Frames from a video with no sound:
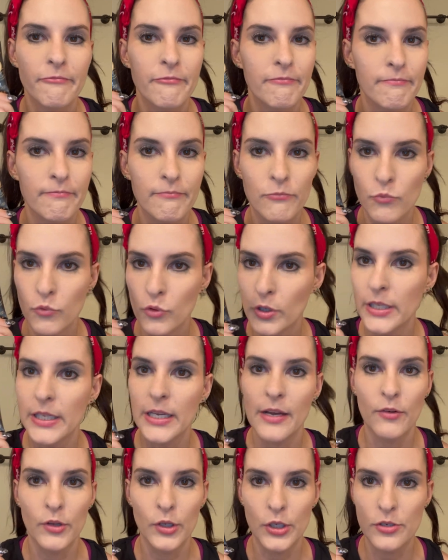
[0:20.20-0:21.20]
Really,
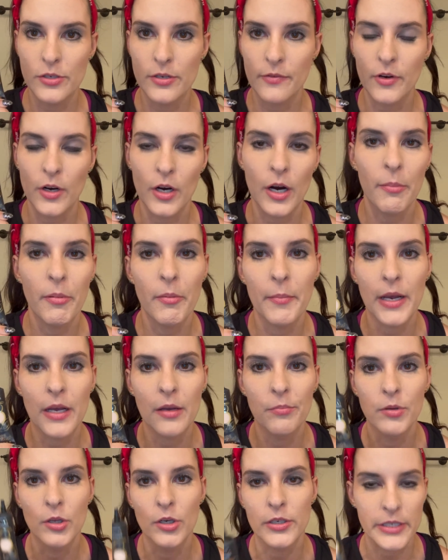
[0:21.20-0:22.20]
I've only used it for a couple
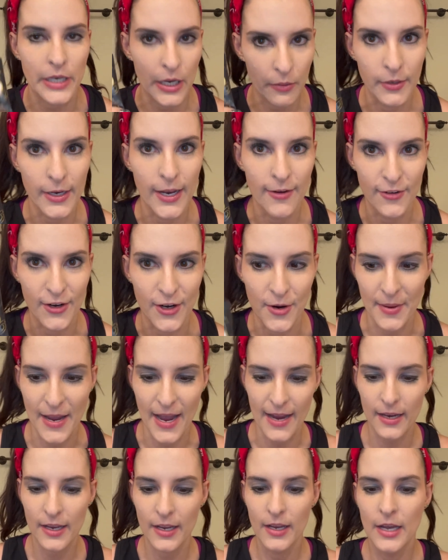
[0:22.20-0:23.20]
makeup looks and I will never go
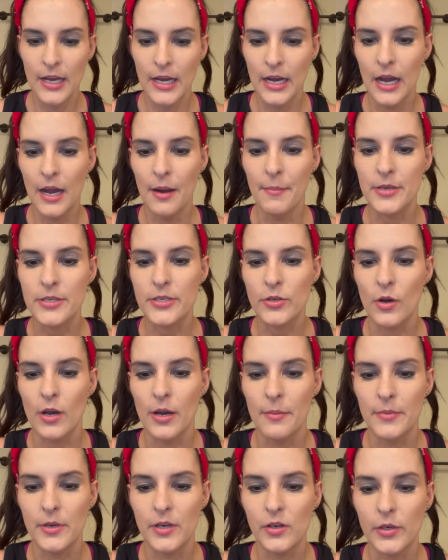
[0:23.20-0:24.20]
back. So
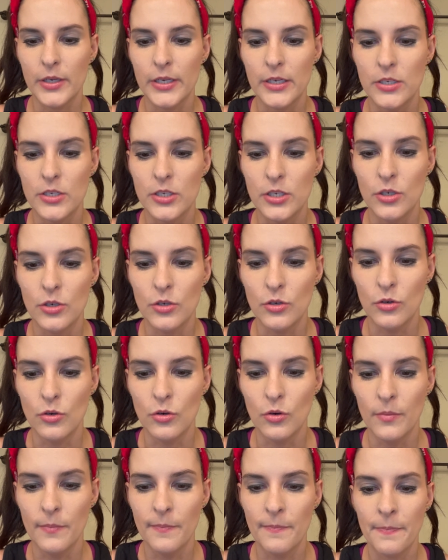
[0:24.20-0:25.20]
I'm going
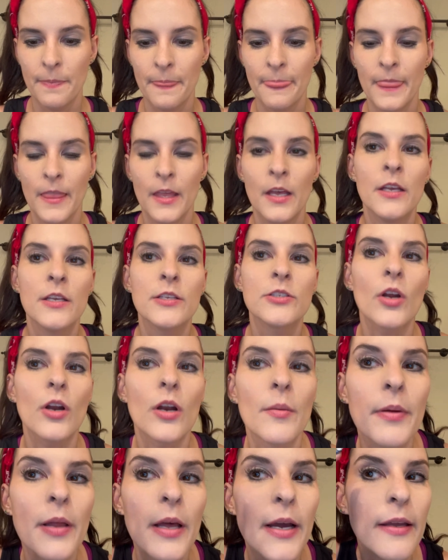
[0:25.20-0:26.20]
to start
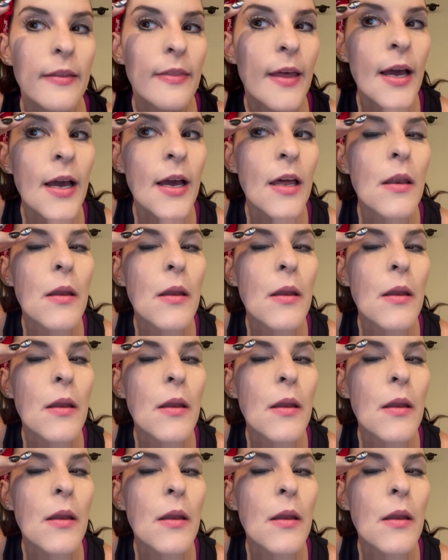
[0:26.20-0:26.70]
applying that.